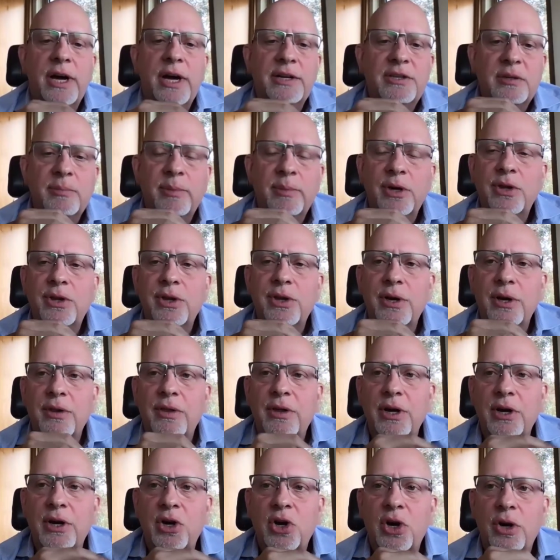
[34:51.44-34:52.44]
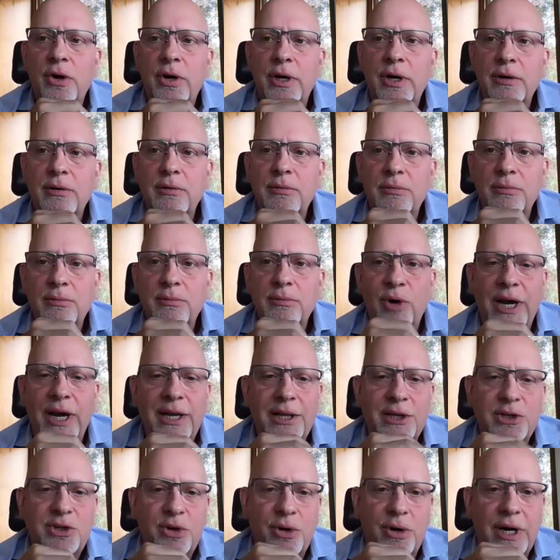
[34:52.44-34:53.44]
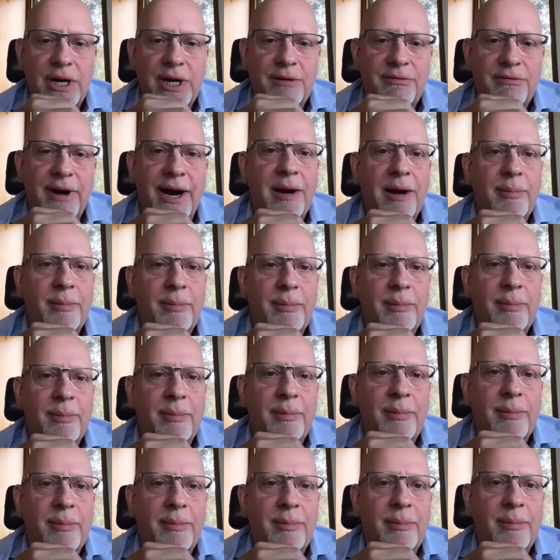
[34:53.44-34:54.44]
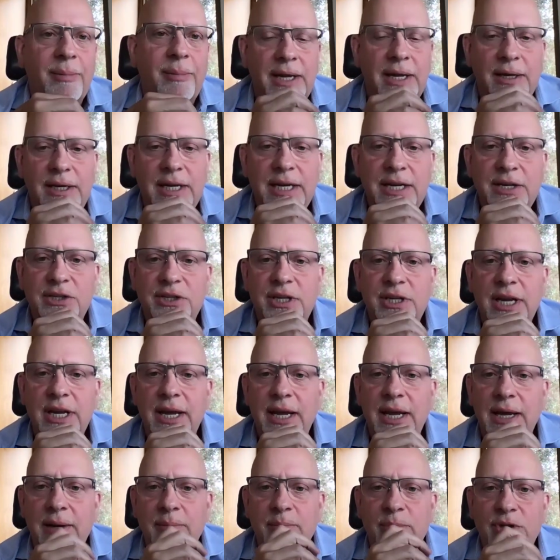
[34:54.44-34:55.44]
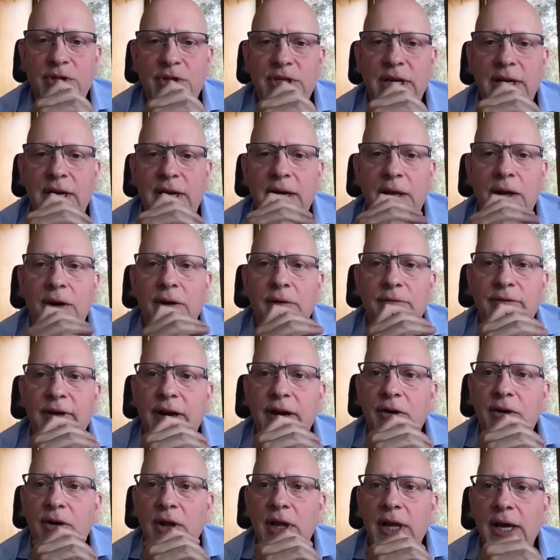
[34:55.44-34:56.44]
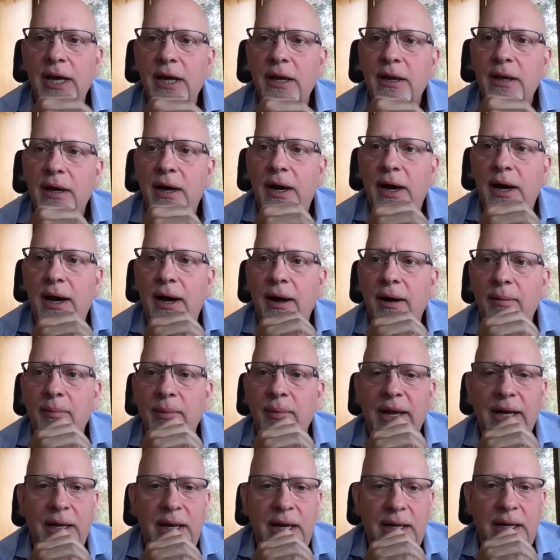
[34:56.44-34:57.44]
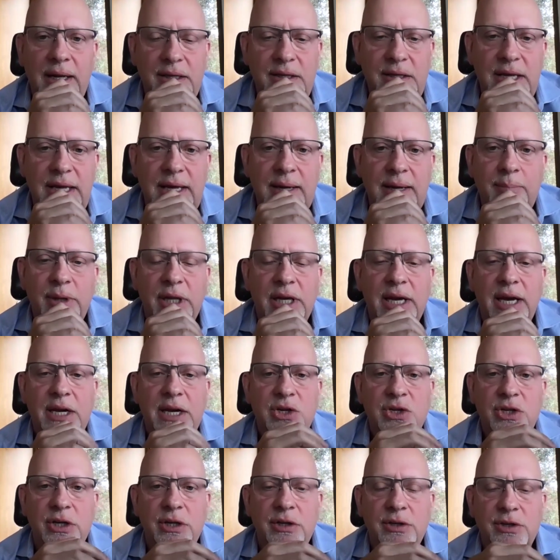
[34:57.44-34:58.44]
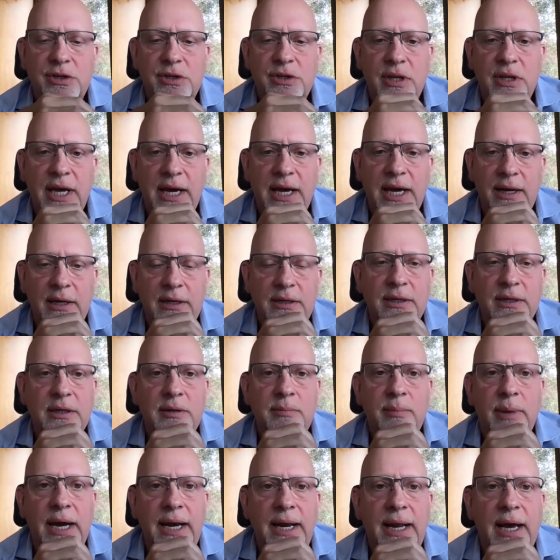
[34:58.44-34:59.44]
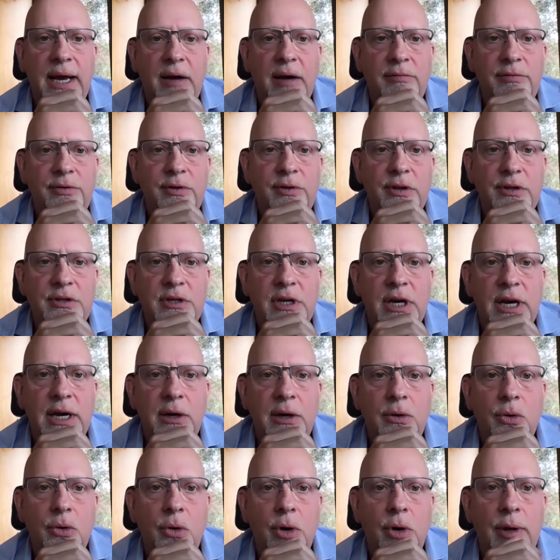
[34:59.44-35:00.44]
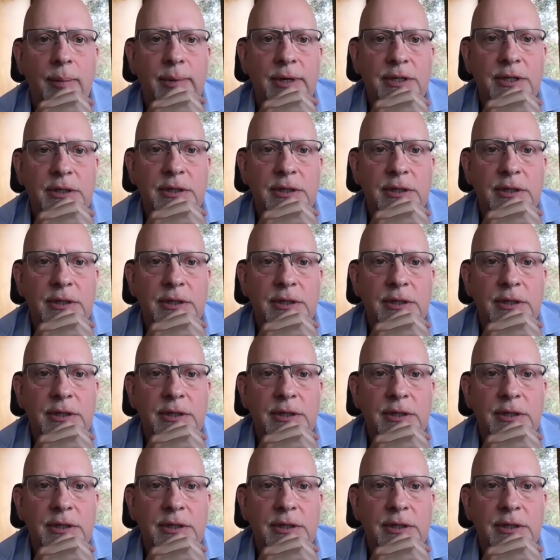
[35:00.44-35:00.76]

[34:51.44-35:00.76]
are your thoughts about the current regulatory environment in DC, in particular, federally, and the implications that it might have for the Sky Quarry